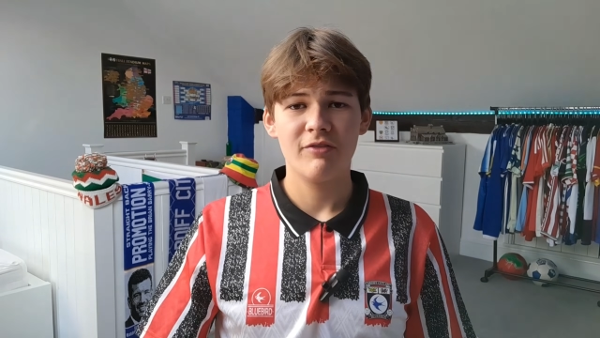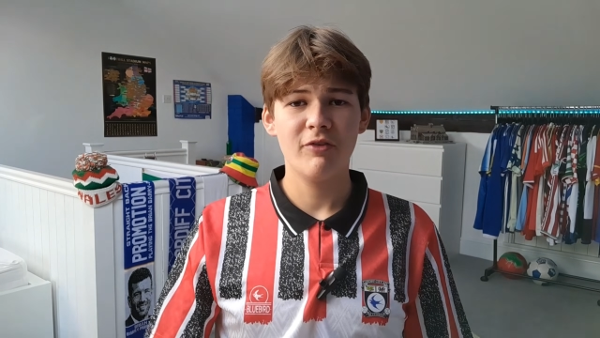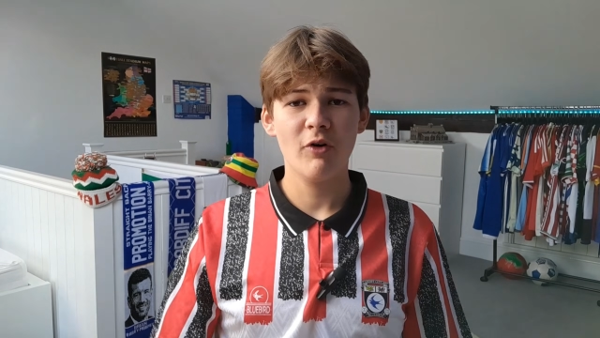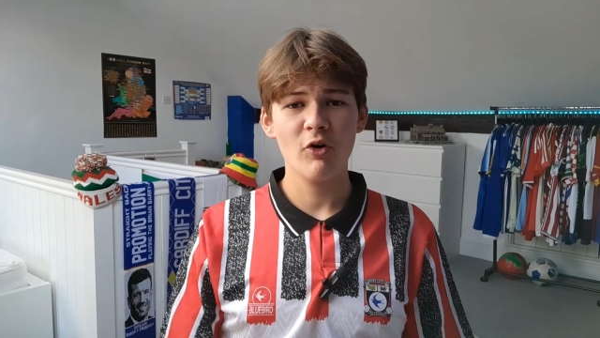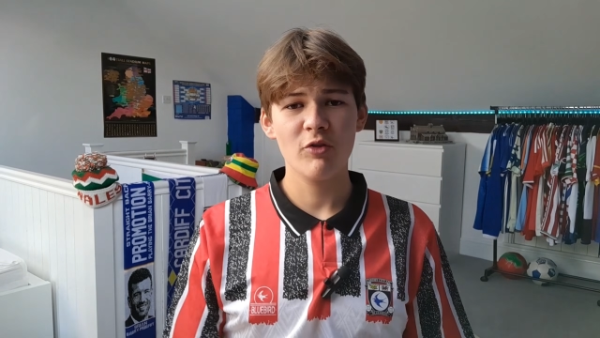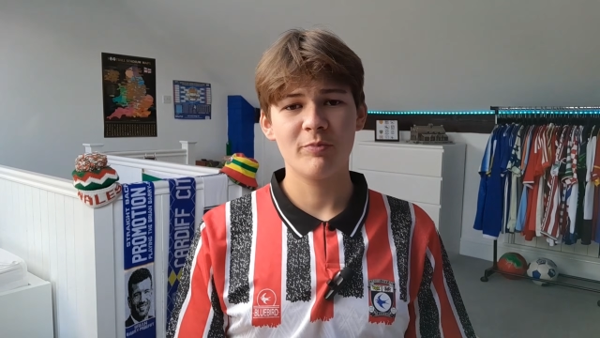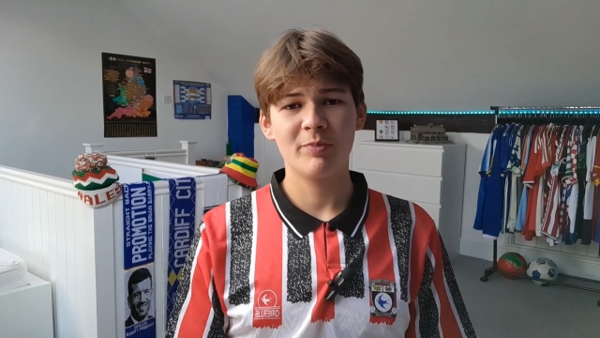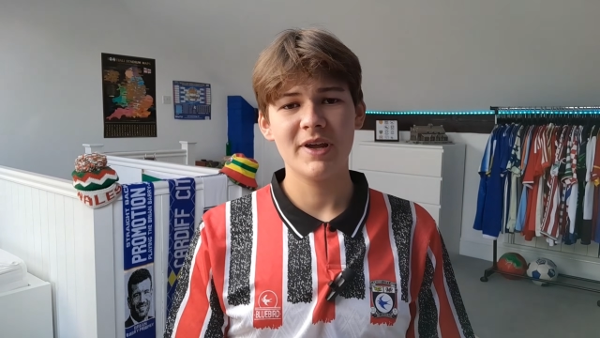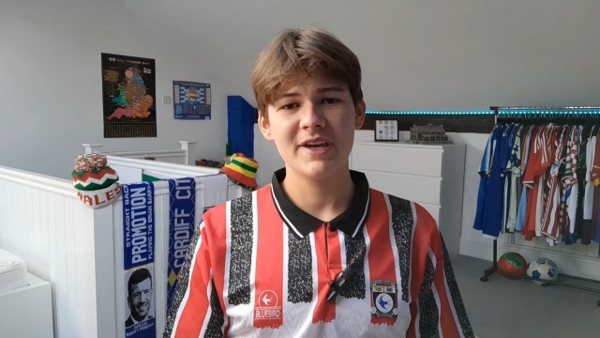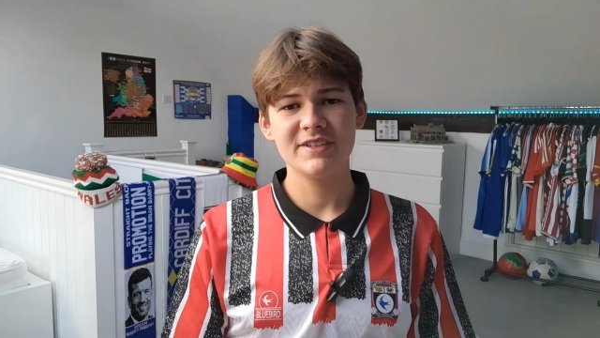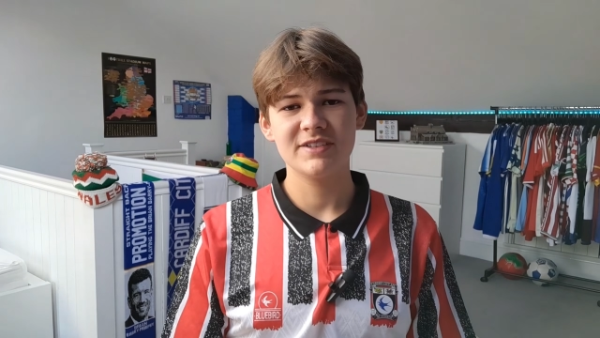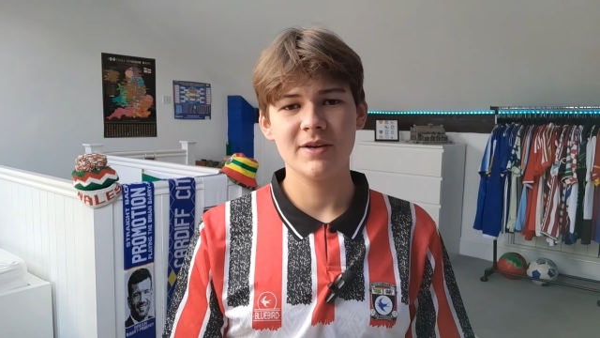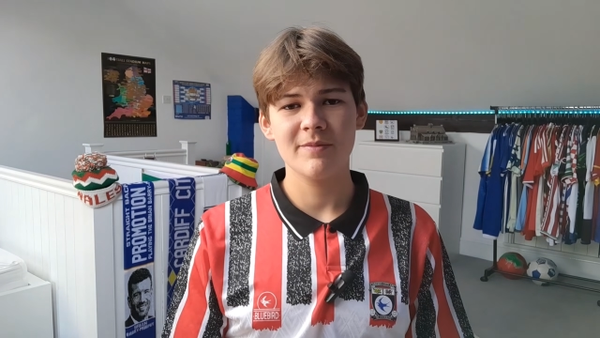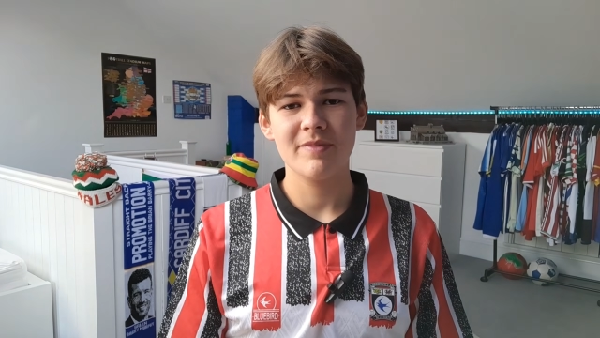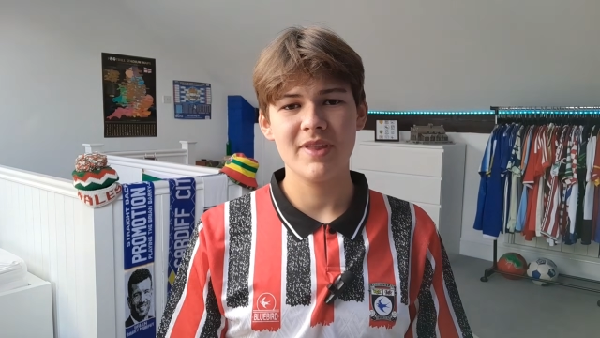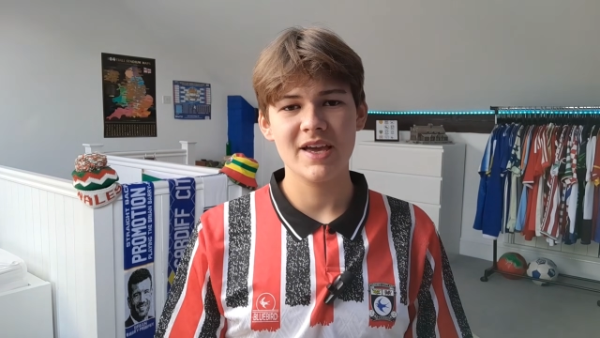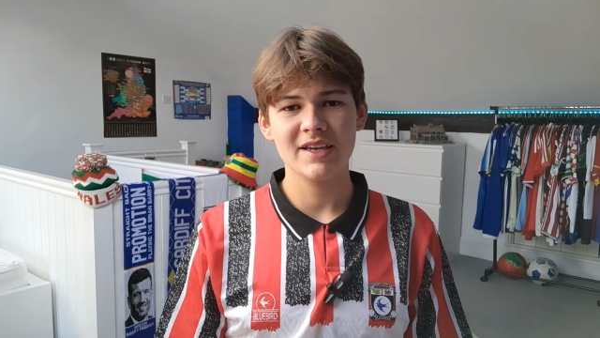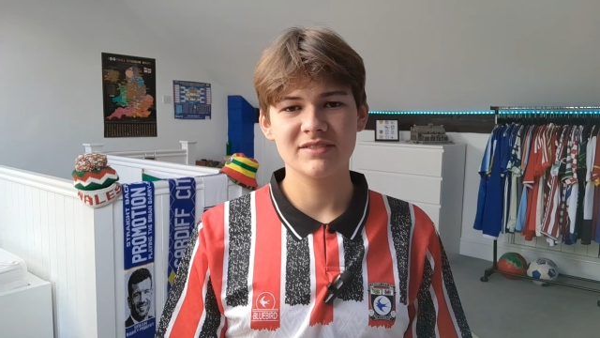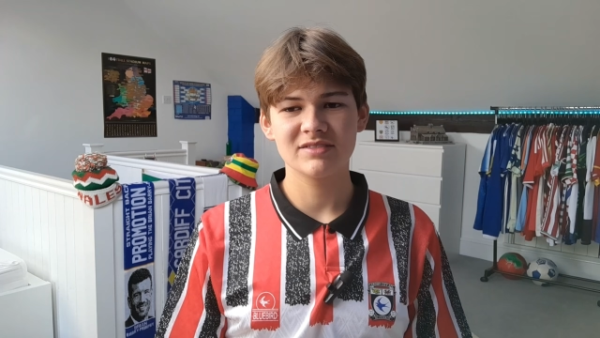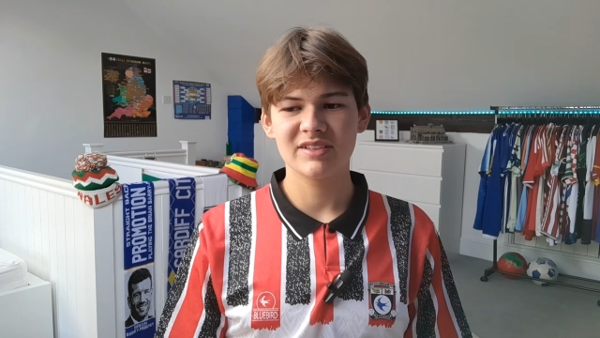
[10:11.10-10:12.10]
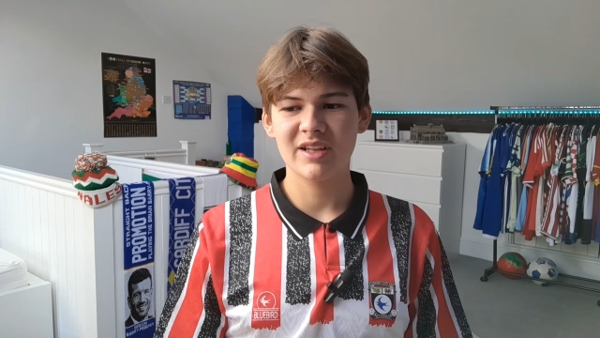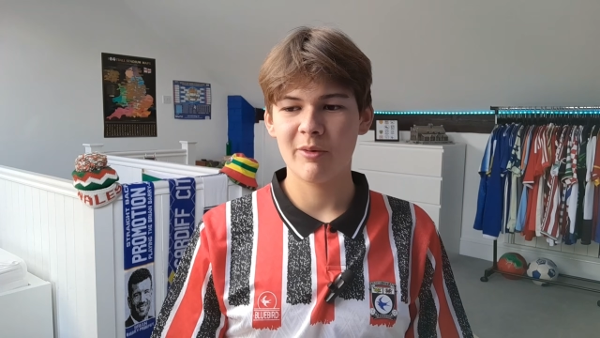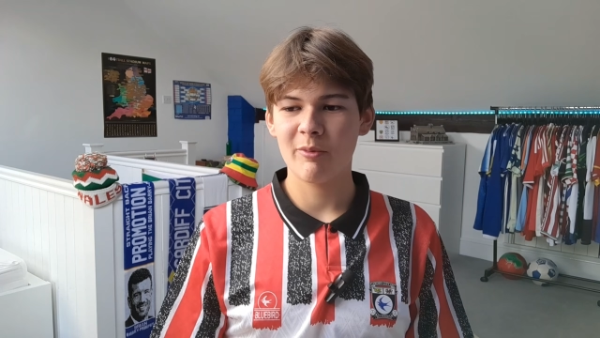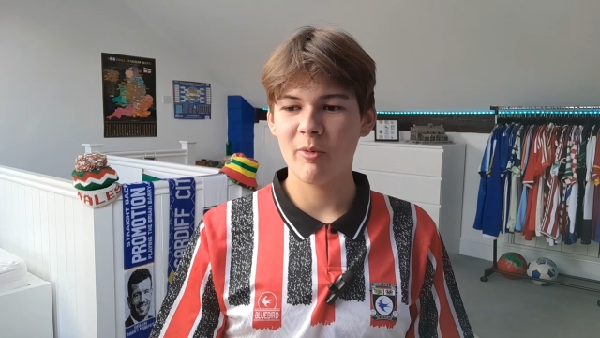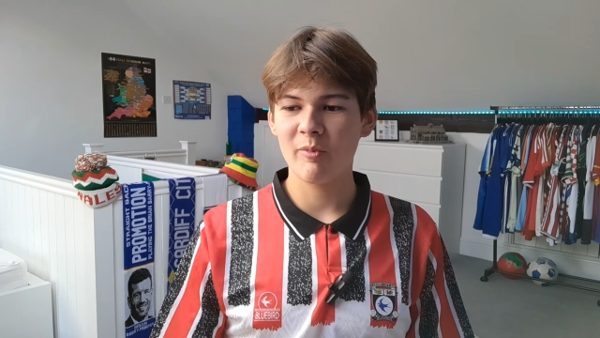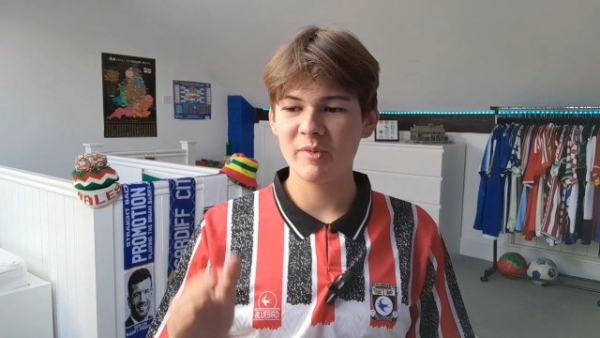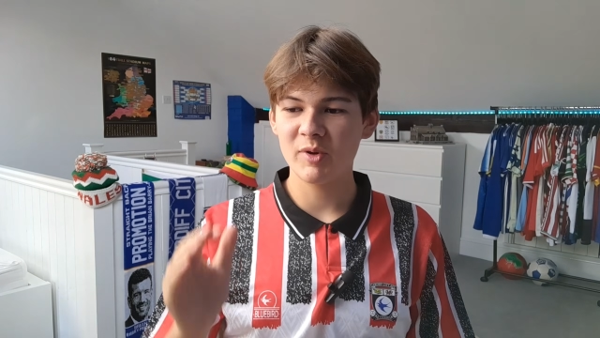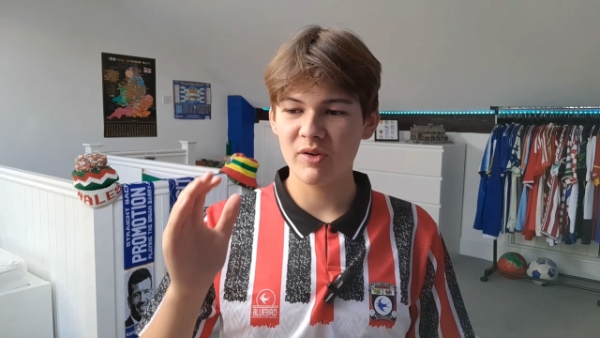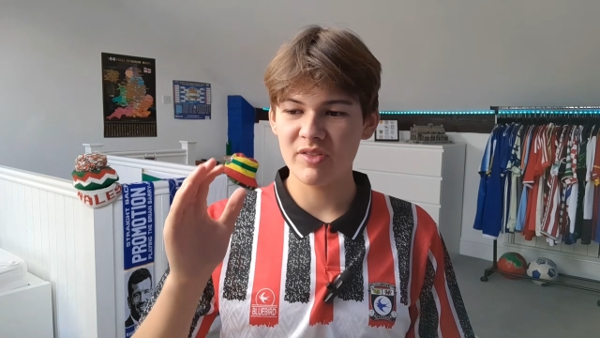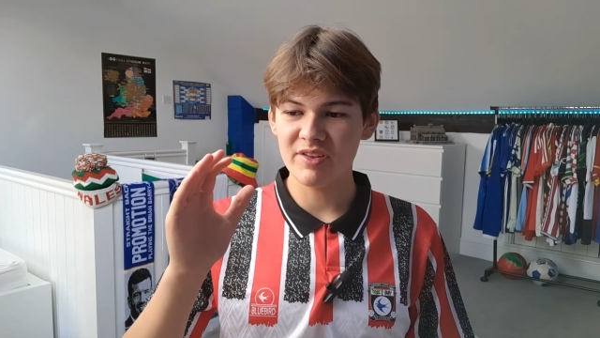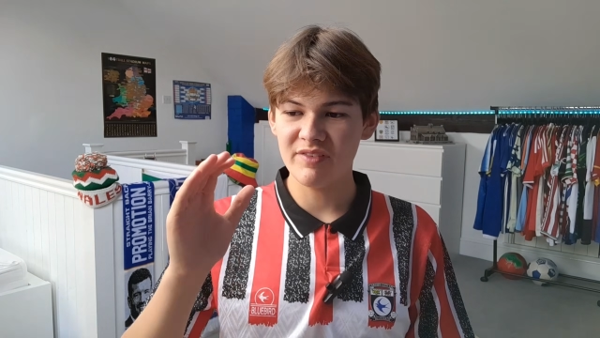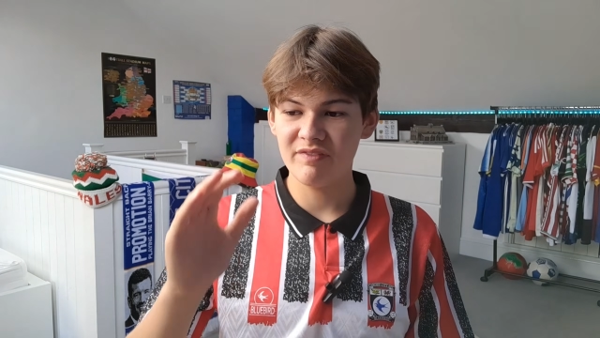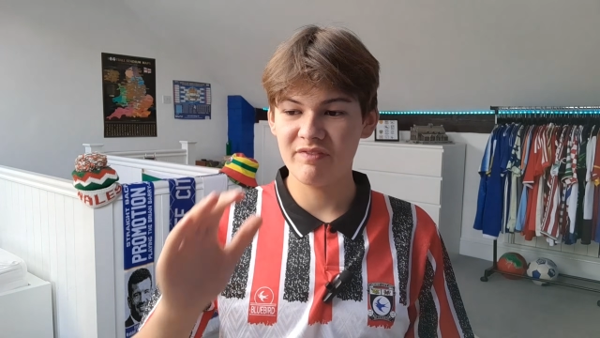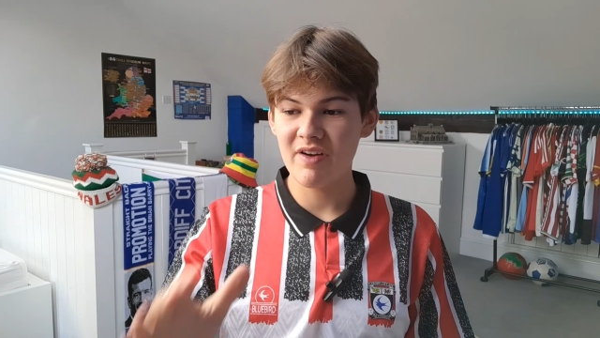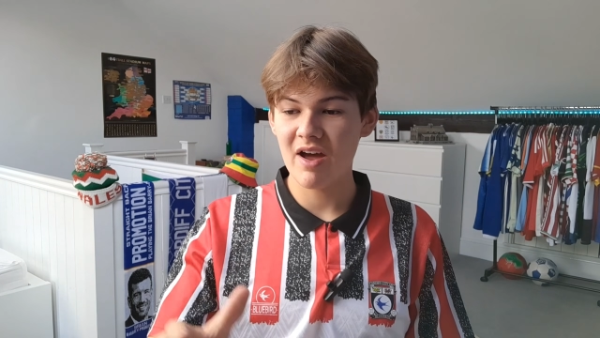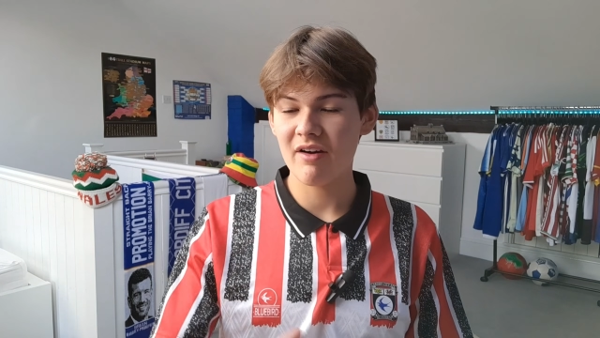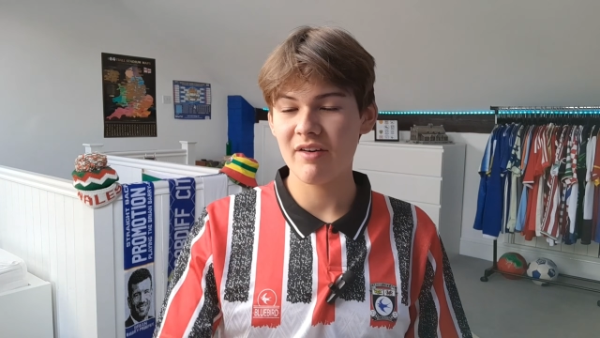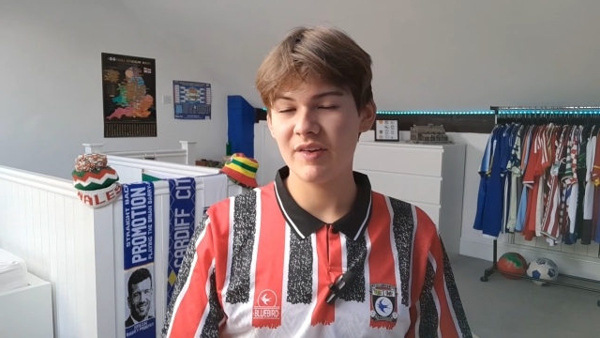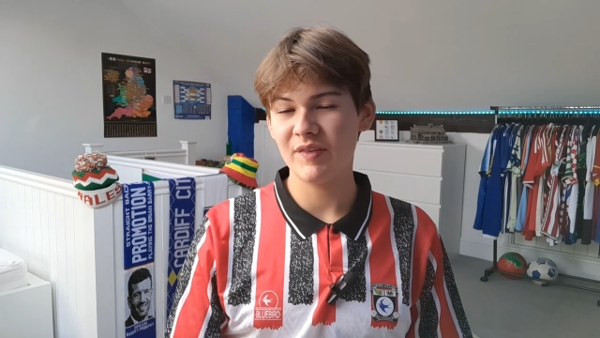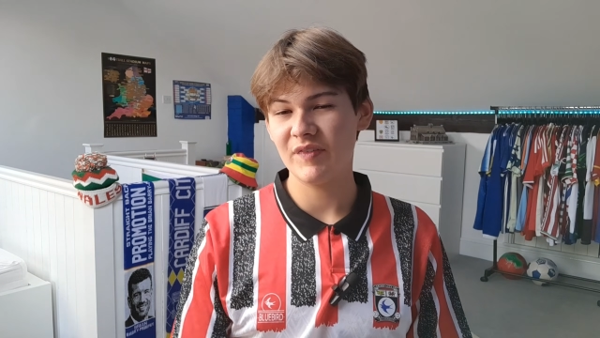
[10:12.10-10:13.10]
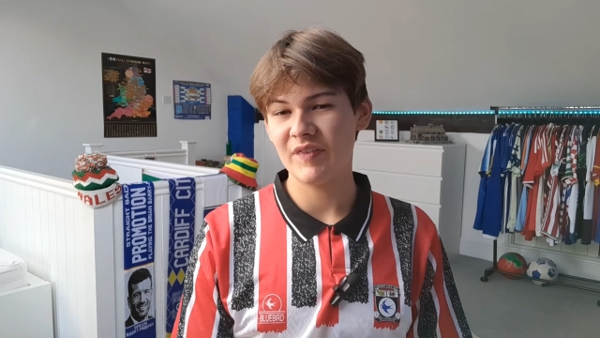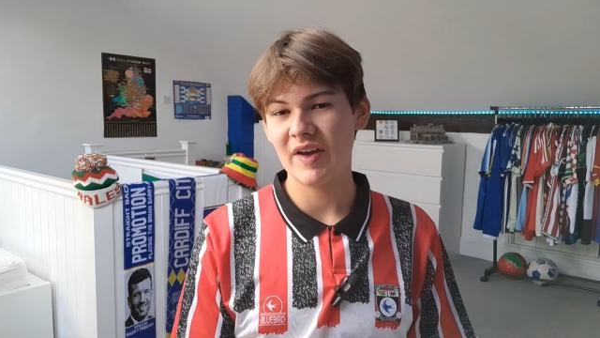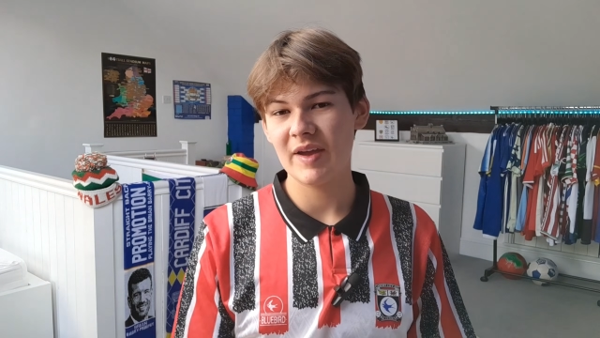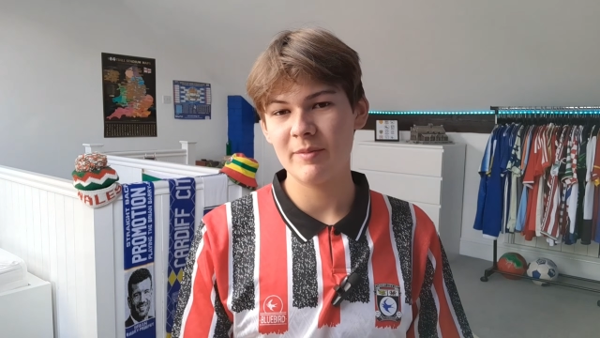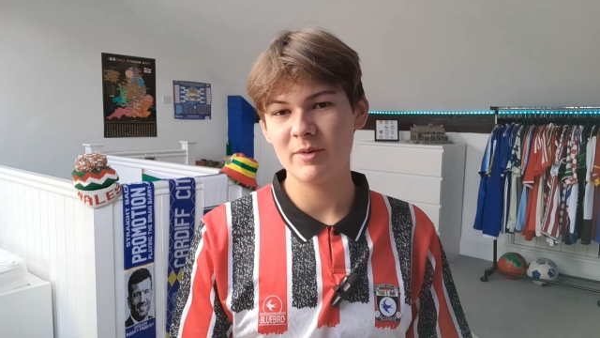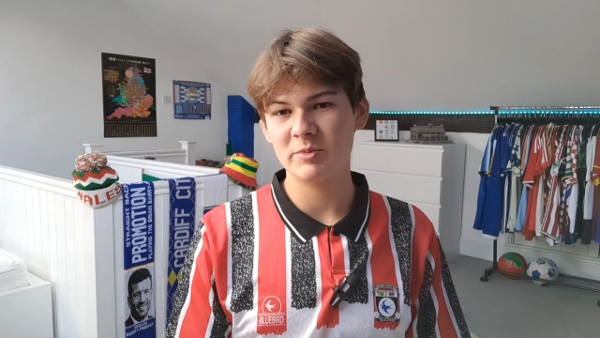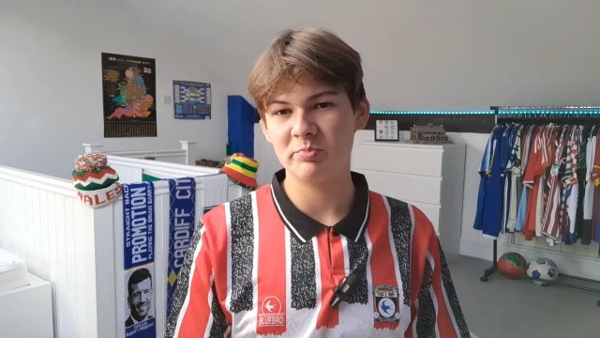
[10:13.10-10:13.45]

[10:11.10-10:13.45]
4th place up next now, and we've got the very famous